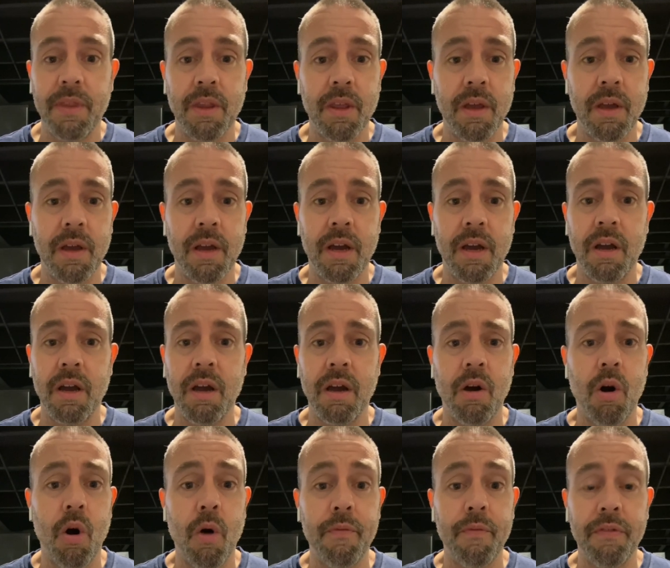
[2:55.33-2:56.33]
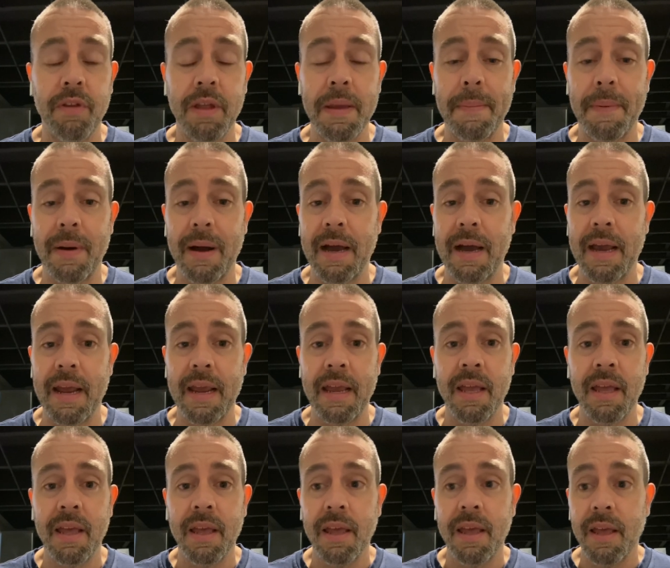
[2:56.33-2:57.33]
Hopefully by,
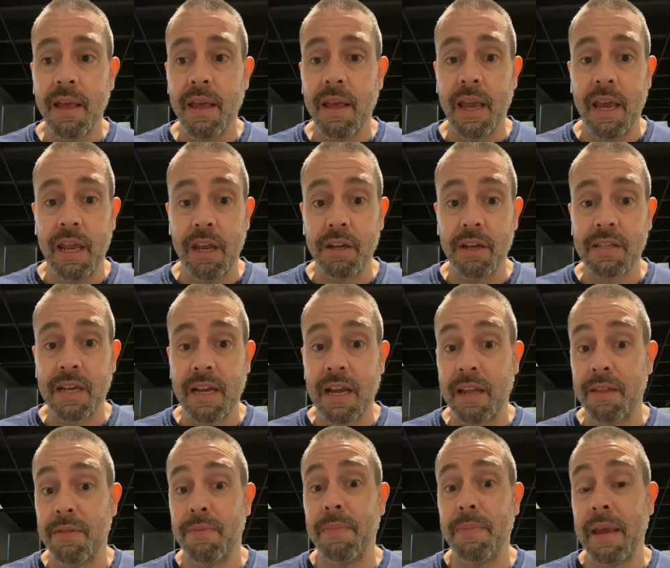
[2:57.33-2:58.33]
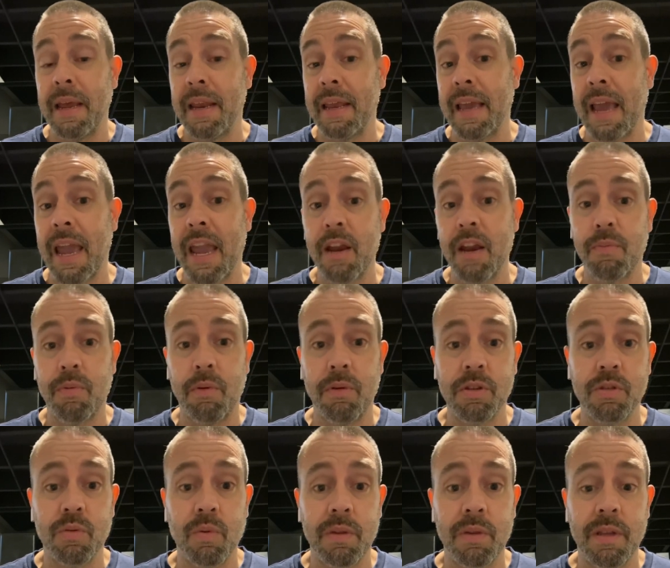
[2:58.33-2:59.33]
it looks like beginning of April
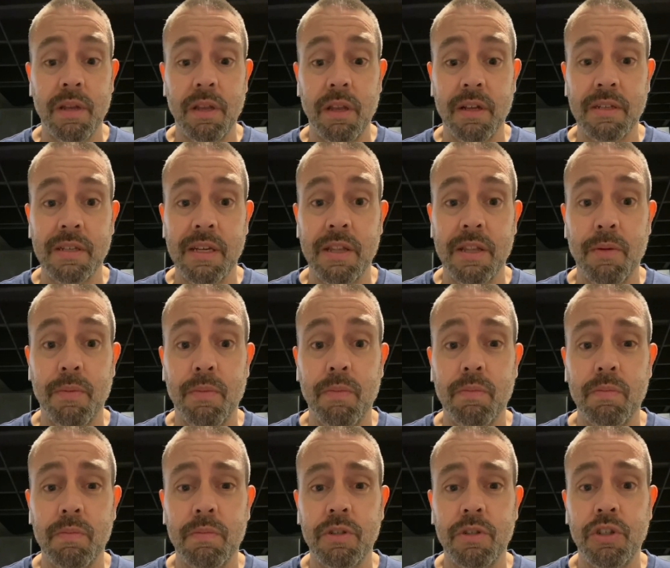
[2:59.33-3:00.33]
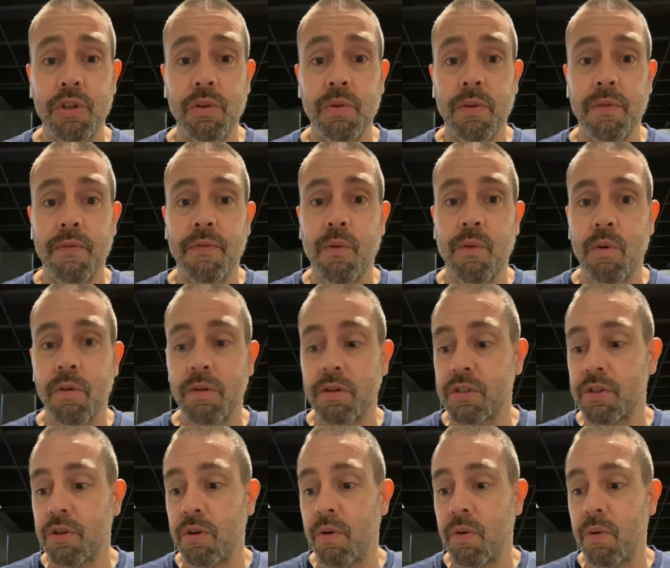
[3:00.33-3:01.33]
is what it looks like they're shooting for.
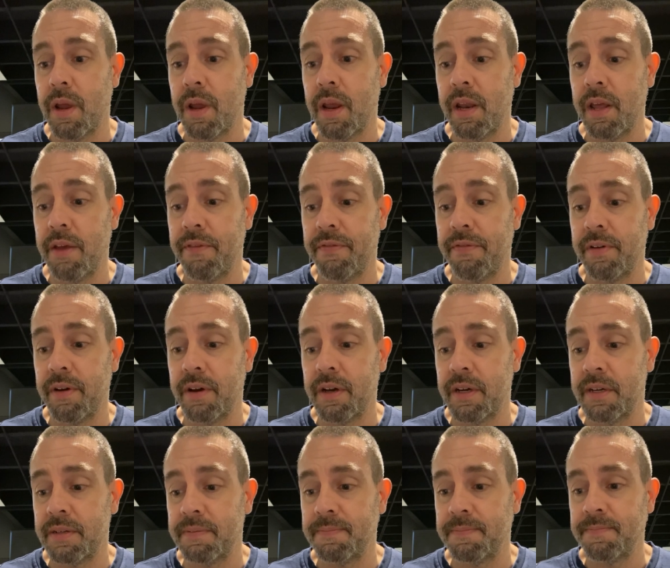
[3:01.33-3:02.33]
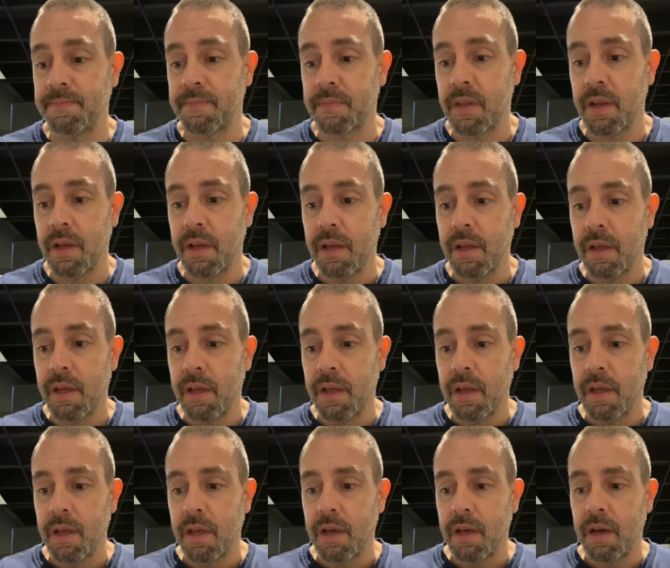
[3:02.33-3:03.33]
So, if Joe
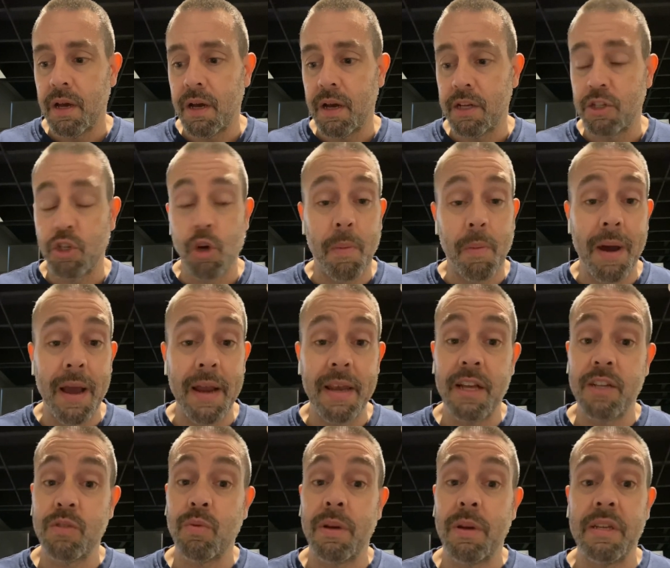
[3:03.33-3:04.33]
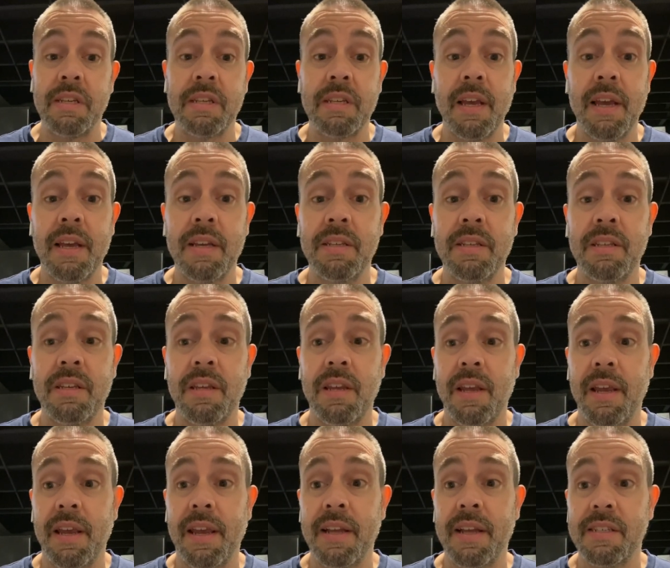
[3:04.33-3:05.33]
Biden does what he says
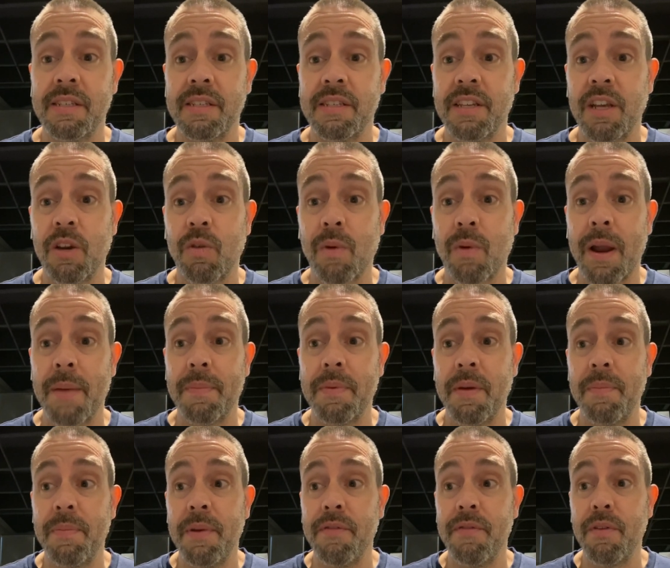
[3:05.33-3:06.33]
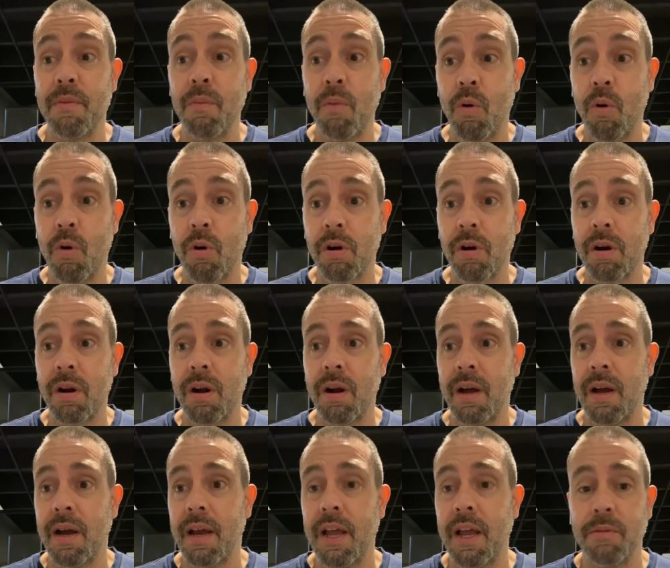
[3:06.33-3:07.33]
and gets this thing ramped up even more,
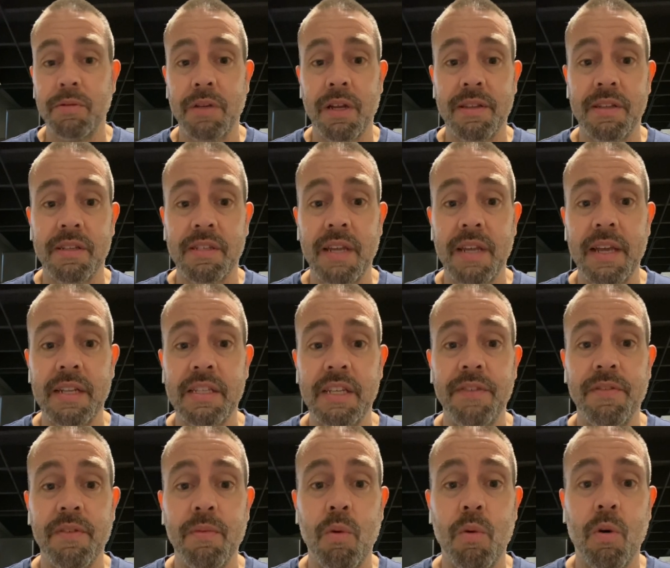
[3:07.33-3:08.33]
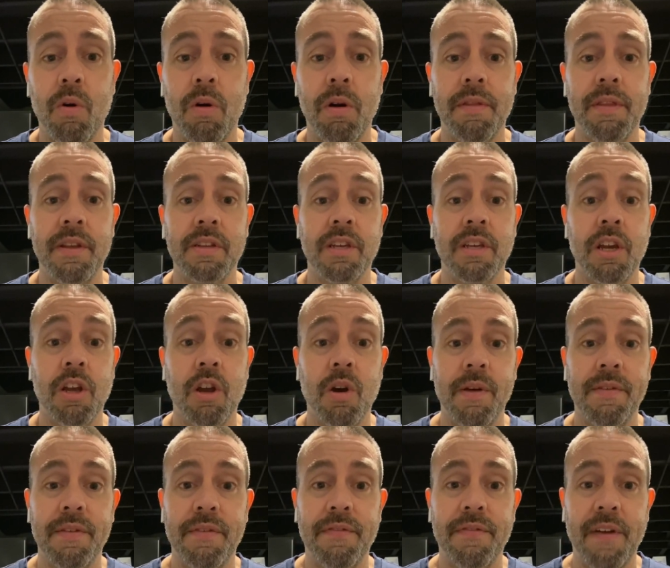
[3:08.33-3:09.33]
helps out the states even more, this could go
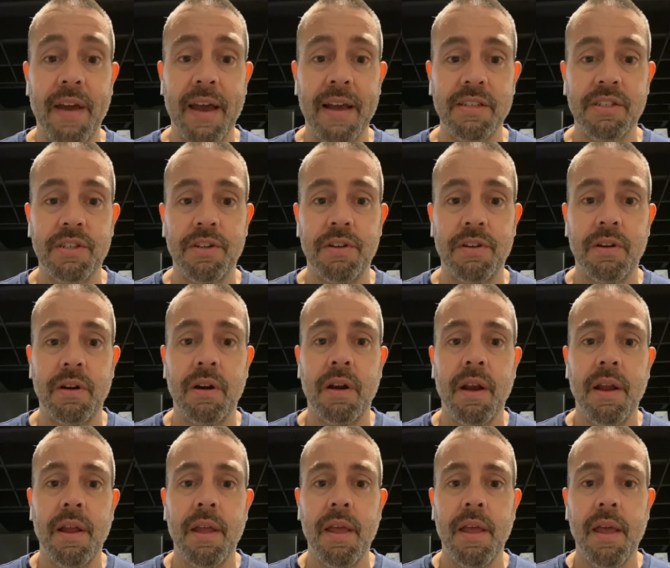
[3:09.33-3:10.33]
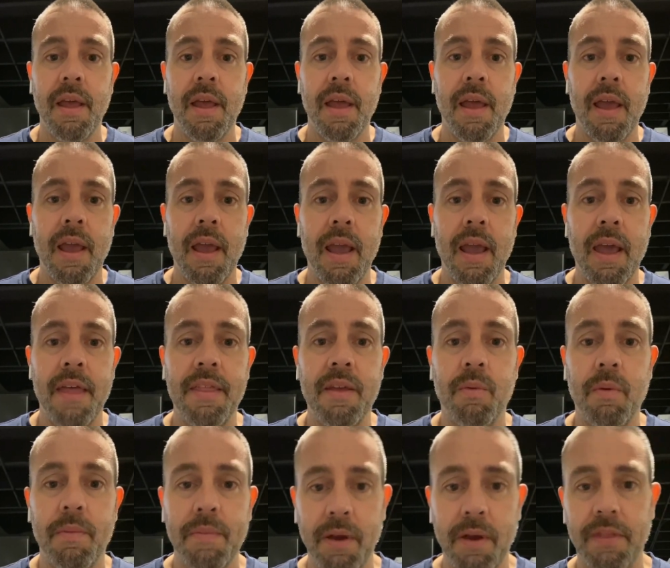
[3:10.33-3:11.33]
even faster, and then
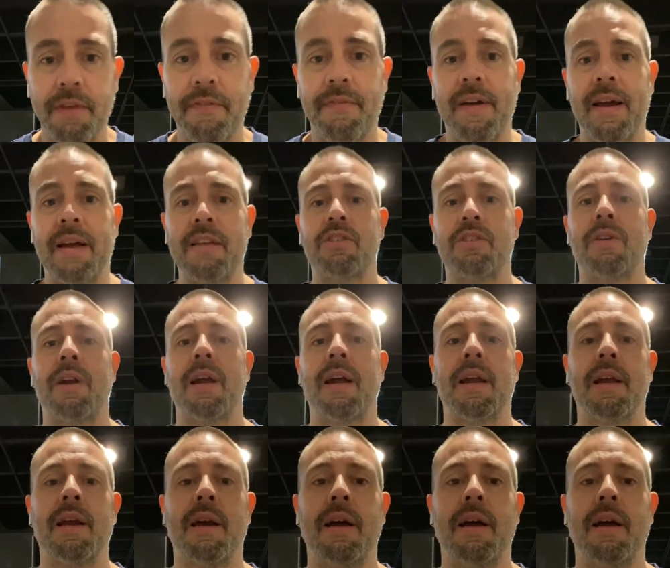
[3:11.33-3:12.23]
we'll be on the fast track